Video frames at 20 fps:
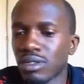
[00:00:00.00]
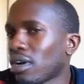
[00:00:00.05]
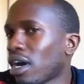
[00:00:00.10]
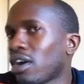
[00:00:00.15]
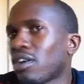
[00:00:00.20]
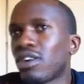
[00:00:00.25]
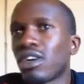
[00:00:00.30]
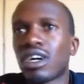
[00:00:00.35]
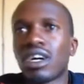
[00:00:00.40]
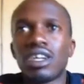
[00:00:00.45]

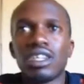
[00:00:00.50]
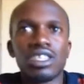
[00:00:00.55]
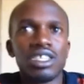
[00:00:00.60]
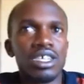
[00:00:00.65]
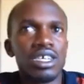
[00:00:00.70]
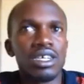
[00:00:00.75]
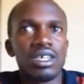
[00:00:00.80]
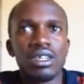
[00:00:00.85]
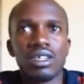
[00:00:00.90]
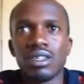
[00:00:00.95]

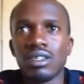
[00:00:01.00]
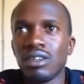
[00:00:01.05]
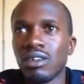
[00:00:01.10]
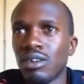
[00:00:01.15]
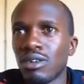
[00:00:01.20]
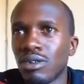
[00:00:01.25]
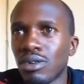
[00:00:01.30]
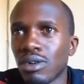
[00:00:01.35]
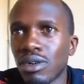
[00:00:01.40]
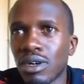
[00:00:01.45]
agriculture, you
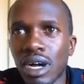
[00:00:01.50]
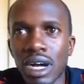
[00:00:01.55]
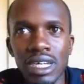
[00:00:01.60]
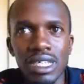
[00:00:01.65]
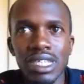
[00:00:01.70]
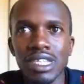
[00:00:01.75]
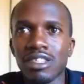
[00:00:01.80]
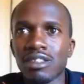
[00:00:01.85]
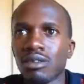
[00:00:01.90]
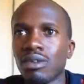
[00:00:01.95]
know,
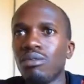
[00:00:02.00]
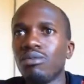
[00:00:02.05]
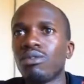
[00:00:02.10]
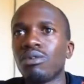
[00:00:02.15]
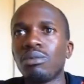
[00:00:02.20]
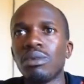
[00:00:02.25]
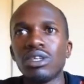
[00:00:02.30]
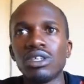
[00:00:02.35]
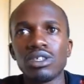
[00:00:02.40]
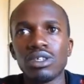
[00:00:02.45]
access to
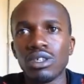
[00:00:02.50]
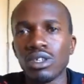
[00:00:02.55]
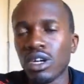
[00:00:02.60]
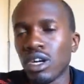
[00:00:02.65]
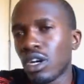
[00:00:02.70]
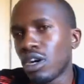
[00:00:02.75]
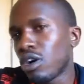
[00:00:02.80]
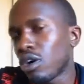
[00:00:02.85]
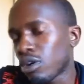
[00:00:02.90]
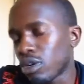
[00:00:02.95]

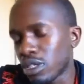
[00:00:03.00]
information,